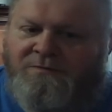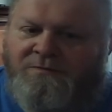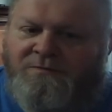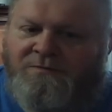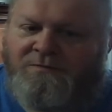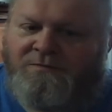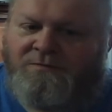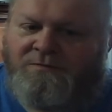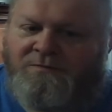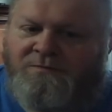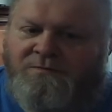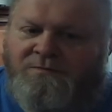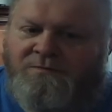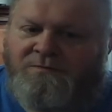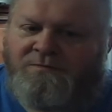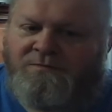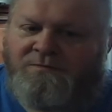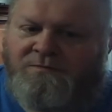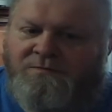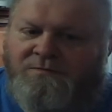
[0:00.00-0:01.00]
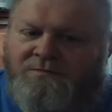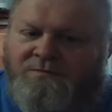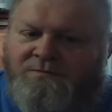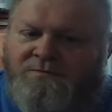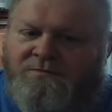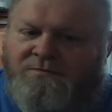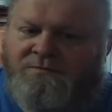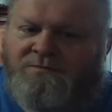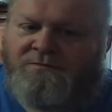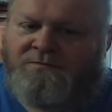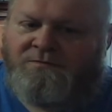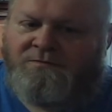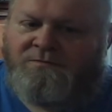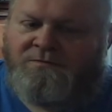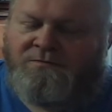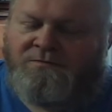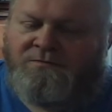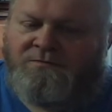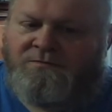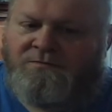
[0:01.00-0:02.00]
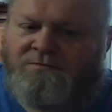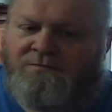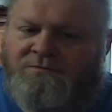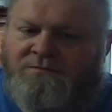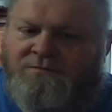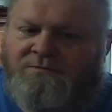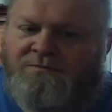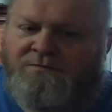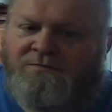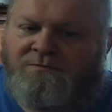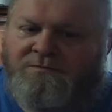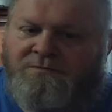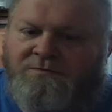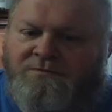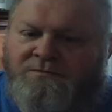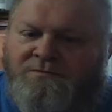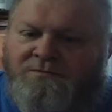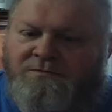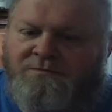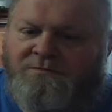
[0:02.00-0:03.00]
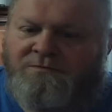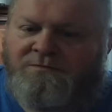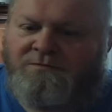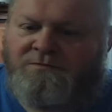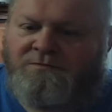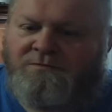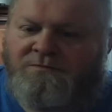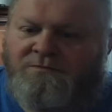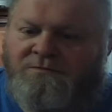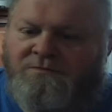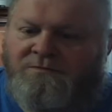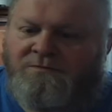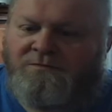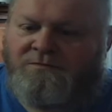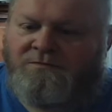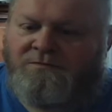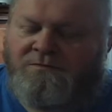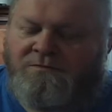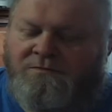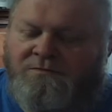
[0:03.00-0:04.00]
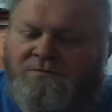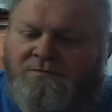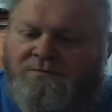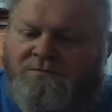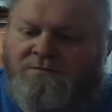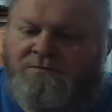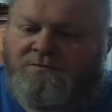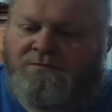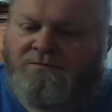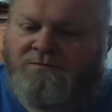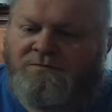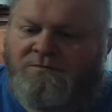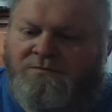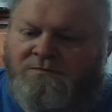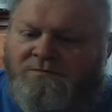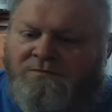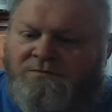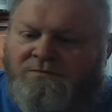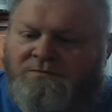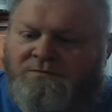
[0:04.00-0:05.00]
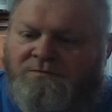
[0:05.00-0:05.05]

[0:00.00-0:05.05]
This person isn't speaking.